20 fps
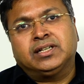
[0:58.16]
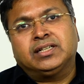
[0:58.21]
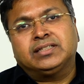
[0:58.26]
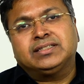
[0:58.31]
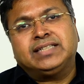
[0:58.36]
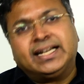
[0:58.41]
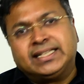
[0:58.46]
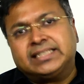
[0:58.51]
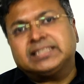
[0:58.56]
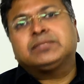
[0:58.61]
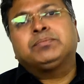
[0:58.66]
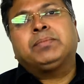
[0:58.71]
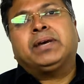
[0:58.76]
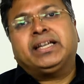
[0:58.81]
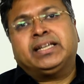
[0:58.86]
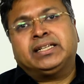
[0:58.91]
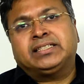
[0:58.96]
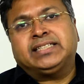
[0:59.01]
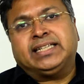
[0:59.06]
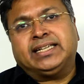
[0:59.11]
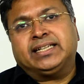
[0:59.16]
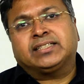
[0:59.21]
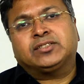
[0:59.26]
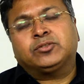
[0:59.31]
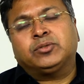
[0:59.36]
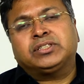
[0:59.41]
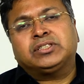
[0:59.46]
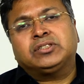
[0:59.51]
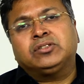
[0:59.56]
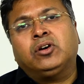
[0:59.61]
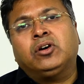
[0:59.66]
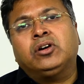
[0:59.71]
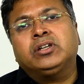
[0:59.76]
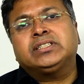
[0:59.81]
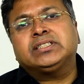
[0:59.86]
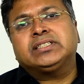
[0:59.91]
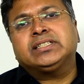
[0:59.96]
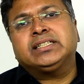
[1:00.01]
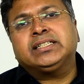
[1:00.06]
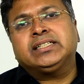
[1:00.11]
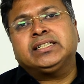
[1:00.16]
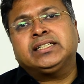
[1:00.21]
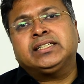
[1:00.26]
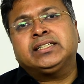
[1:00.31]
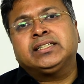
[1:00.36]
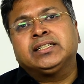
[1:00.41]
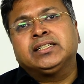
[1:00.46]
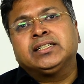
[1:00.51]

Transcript: That's my take. So it's not a